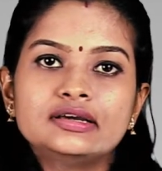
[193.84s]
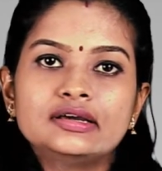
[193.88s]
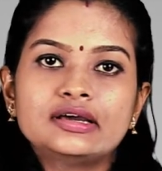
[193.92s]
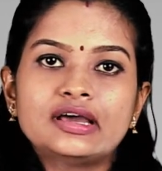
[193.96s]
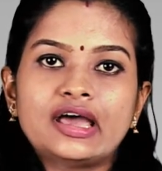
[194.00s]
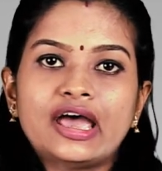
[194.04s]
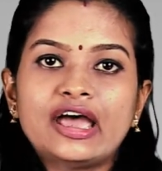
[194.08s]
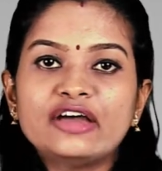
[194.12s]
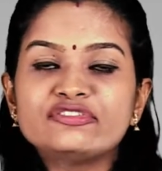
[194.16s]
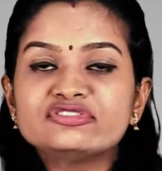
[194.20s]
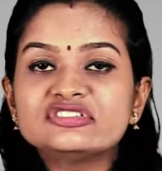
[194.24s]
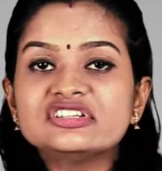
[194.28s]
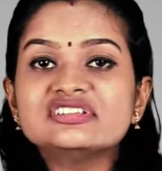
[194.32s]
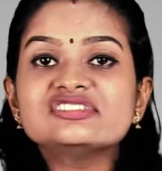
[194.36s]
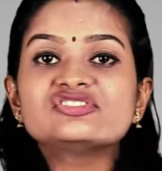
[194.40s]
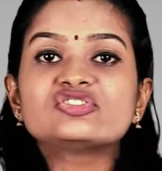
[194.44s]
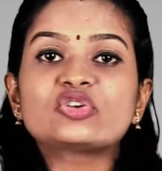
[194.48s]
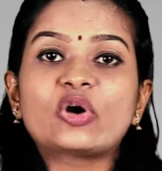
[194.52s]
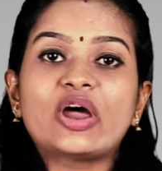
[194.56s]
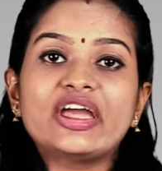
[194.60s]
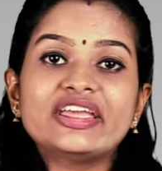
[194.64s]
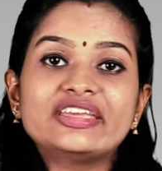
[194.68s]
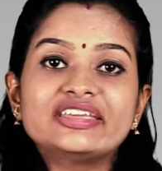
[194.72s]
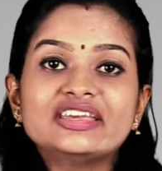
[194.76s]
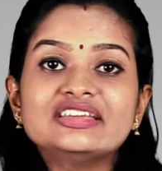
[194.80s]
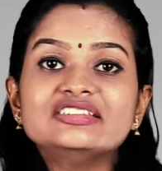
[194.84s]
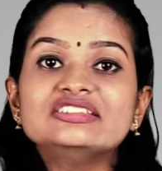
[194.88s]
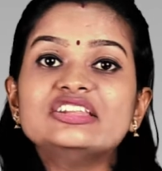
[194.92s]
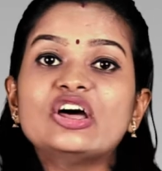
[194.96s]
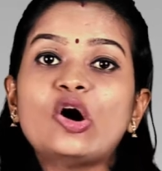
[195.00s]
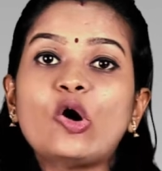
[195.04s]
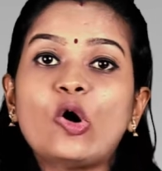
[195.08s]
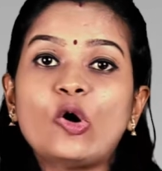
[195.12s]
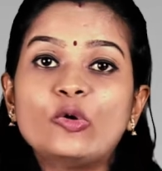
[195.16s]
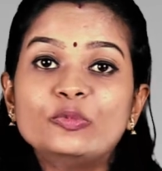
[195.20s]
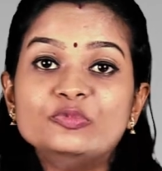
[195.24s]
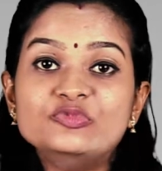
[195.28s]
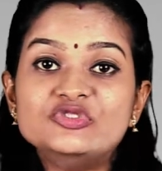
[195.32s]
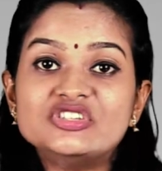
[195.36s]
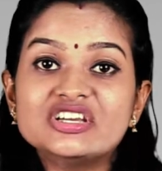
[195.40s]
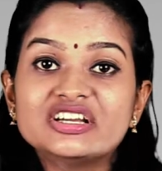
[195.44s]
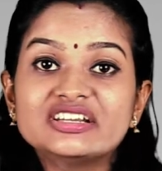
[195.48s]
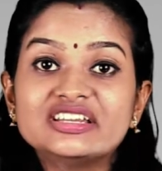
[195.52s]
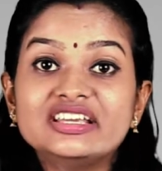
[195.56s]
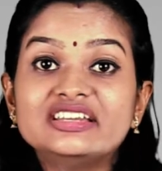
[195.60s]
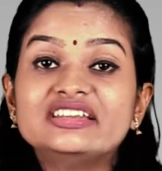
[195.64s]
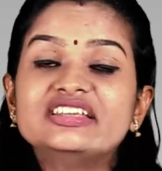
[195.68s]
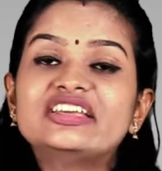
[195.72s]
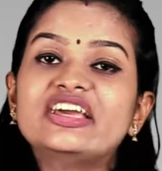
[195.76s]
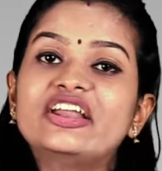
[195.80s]
After striking the
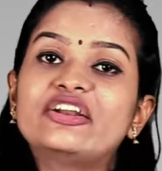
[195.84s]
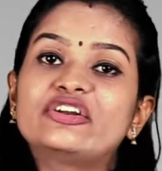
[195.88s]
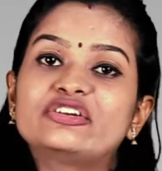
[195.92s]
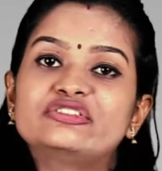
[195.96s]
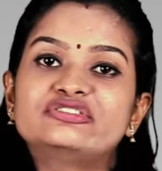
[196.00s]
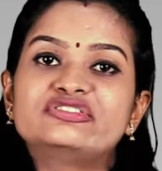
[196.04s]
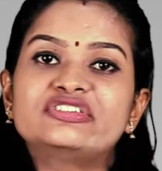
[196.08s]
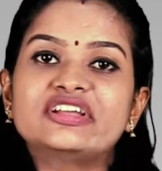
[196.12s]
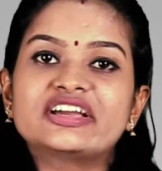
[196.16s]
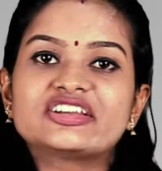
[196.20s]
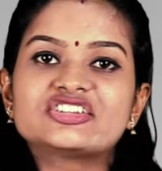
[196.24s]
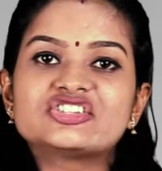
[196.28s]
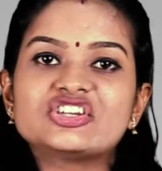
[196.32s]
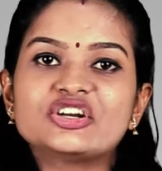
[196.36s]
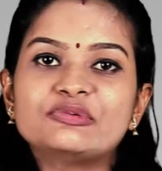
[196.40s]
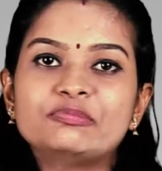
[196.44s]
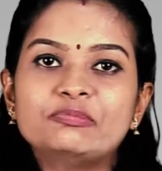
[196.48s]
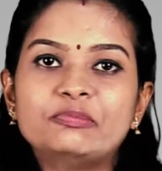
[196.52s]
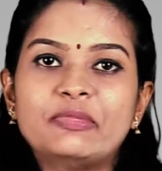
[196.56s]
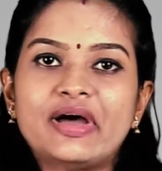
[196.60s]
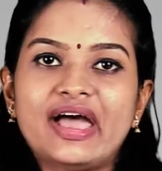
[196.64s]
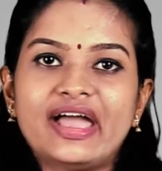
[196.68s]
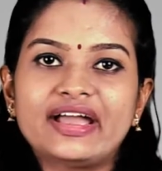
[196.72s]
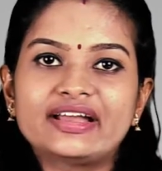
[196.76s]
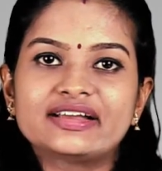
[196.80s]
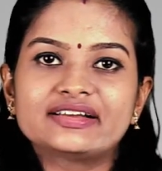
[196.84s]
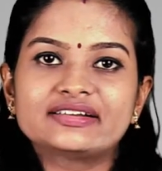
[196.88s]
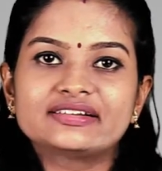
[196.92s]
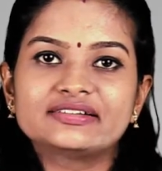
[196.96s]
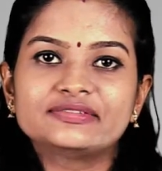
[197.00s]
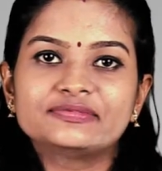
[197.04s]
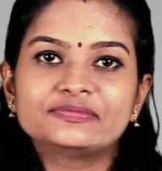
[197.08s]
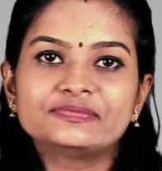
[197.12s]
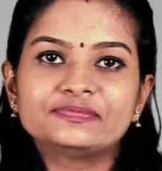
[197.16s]
object, it gets reflected back.